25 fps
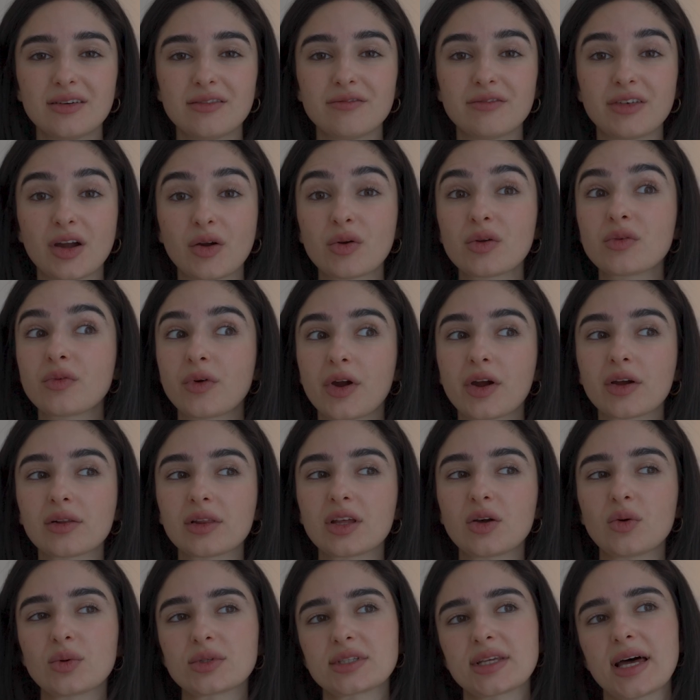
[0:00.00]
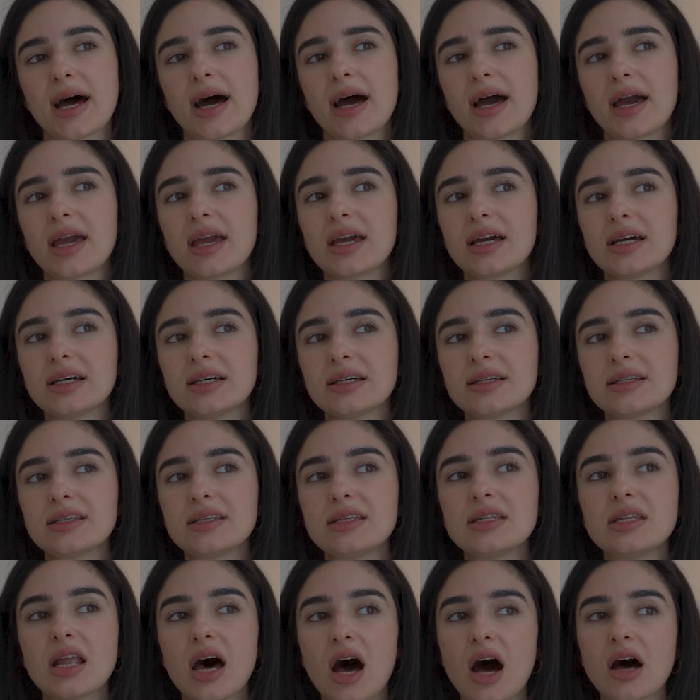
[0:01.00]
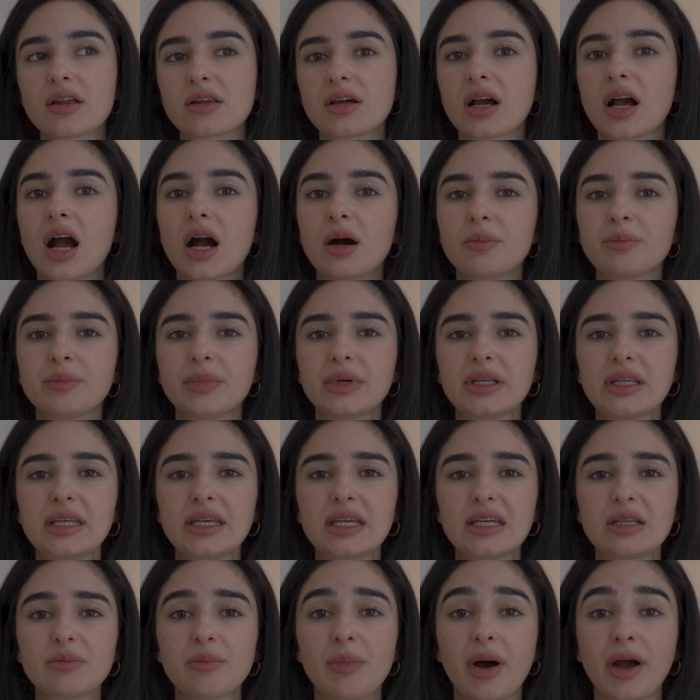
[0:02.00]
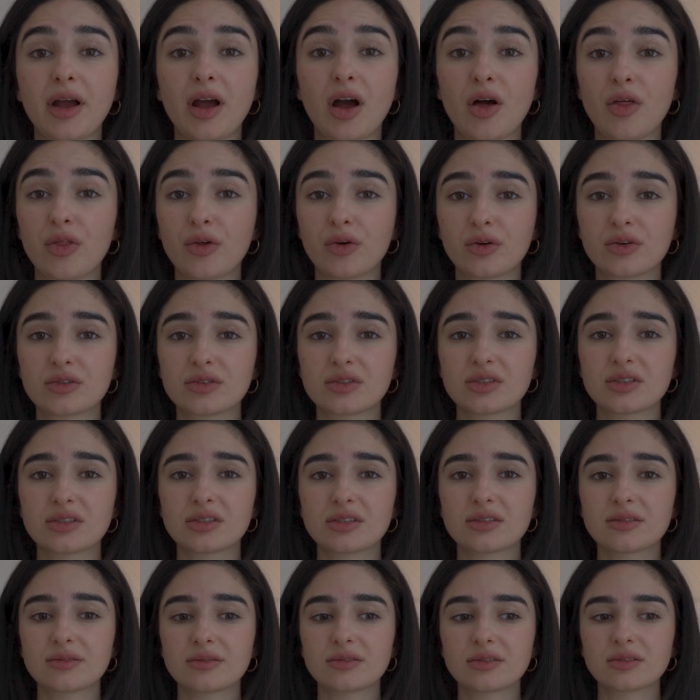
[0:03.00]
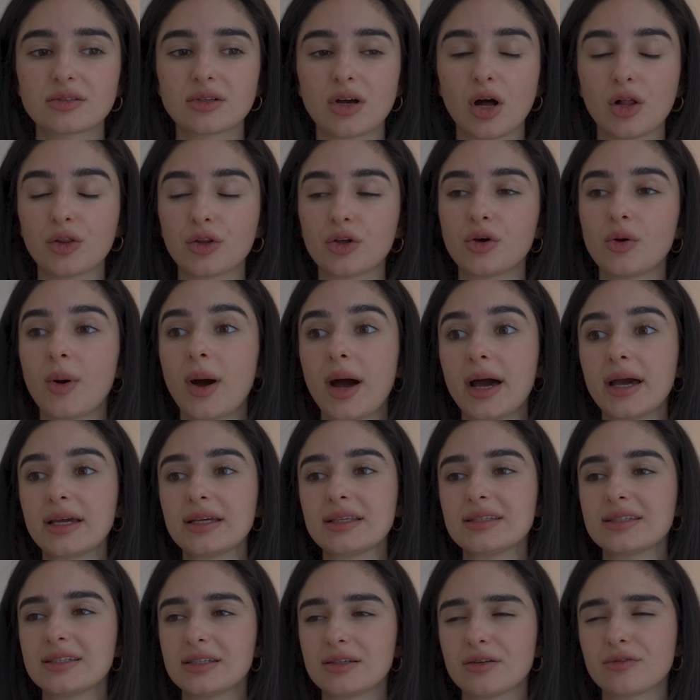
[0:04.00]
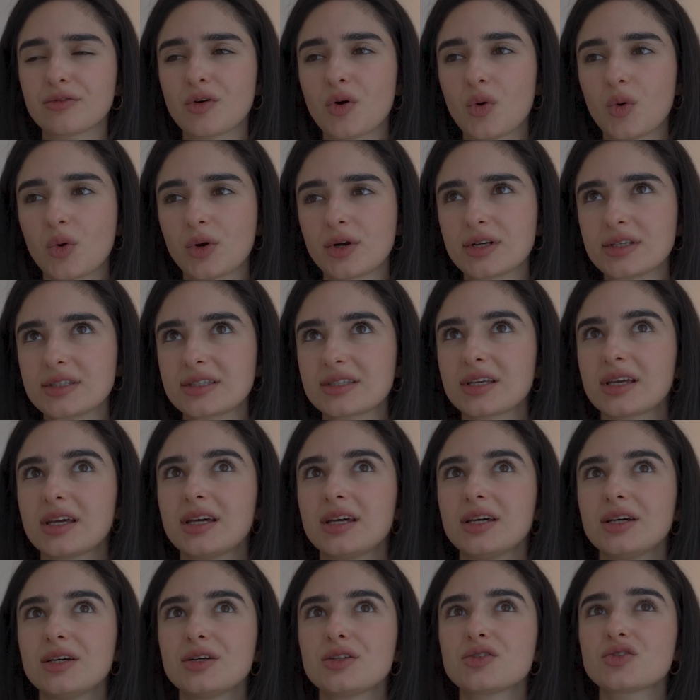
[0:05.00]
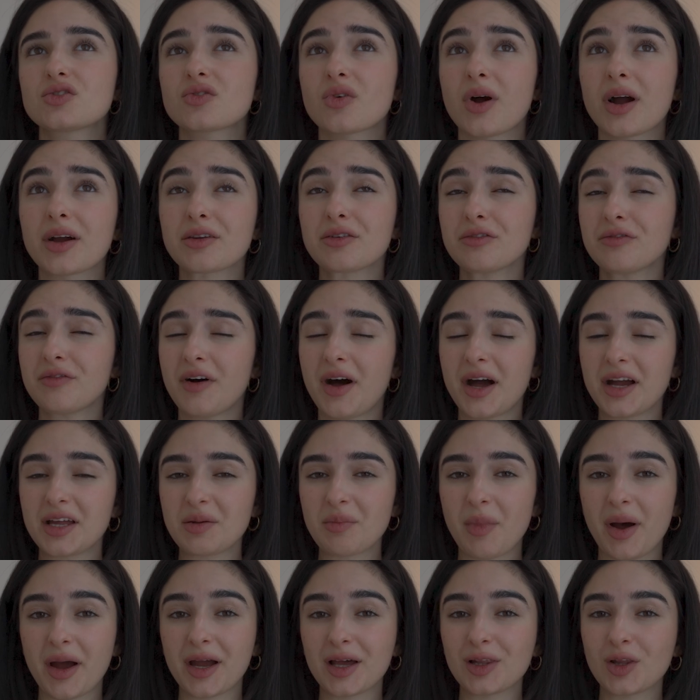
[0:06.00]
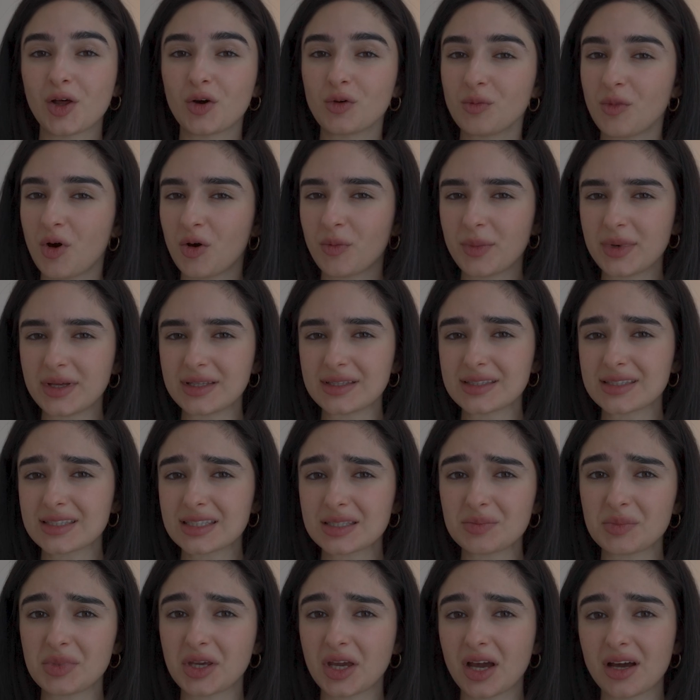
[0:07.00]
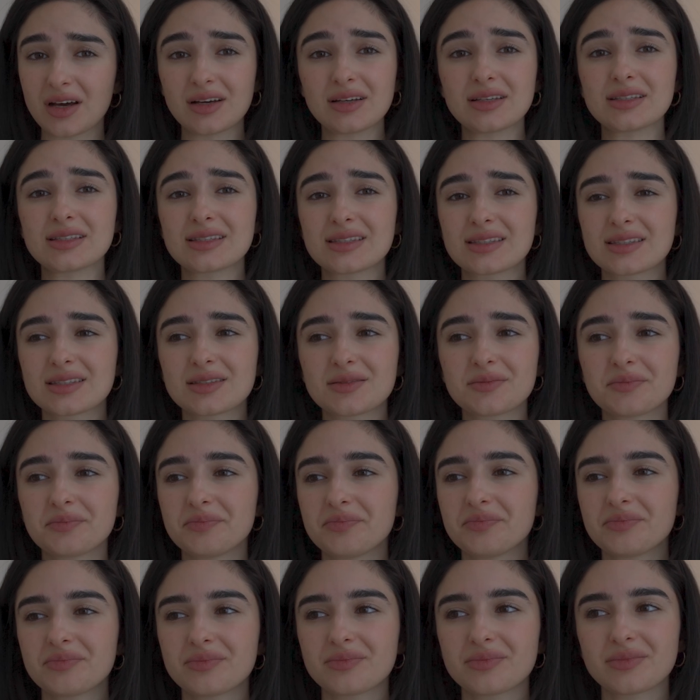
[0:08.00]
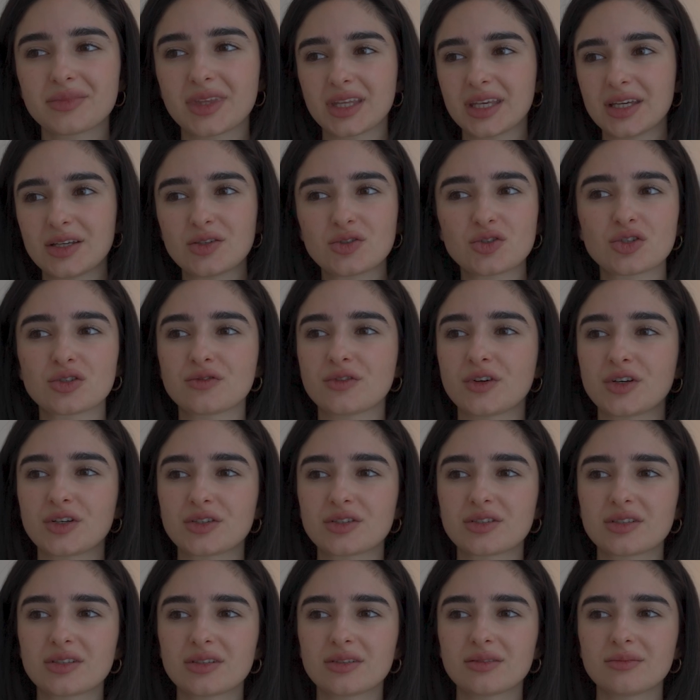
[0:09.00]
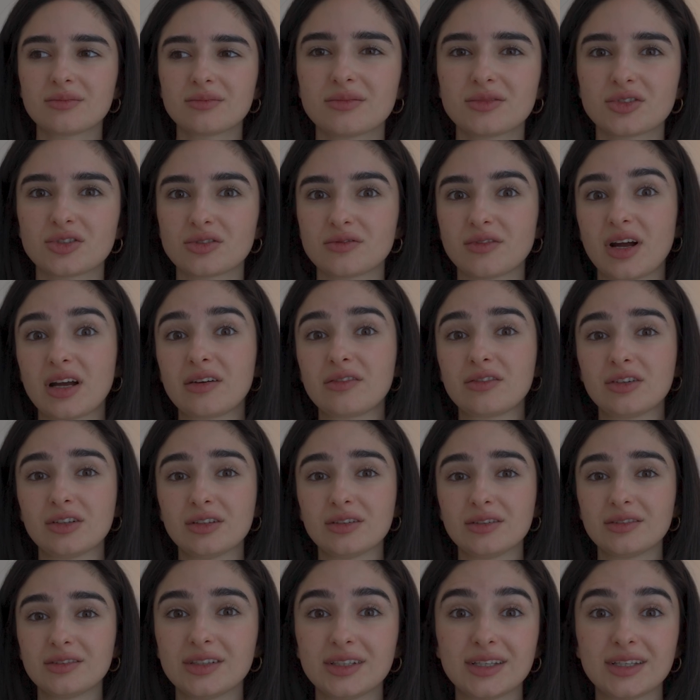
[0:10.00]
Very rarely was I not accompanied by others, although I did, of course, try to find my alone moments because introvert survival